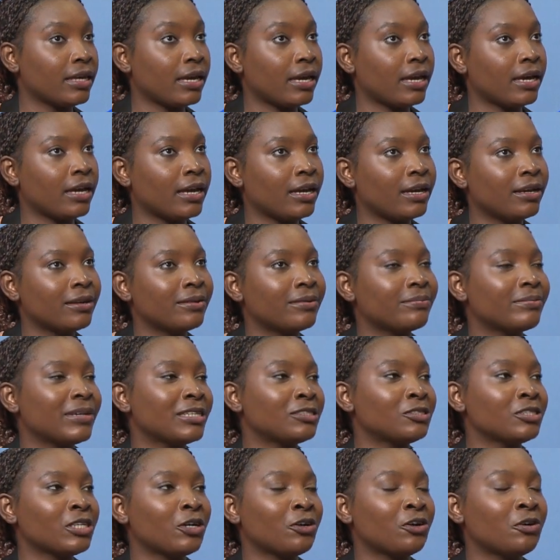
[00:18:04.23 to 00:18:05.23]
yeah,
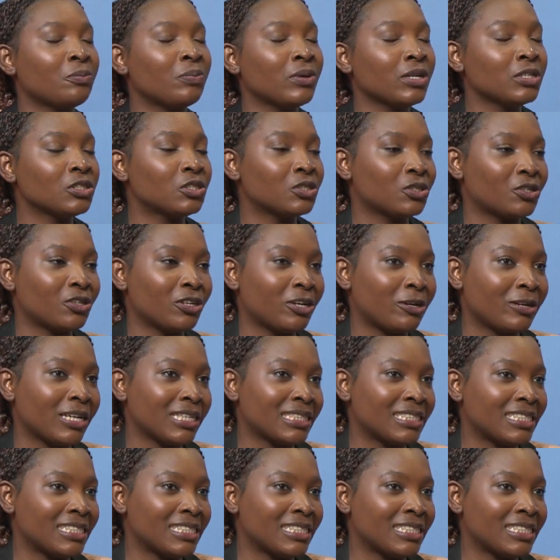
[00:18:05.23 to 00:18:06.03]
but you're hoping to grow our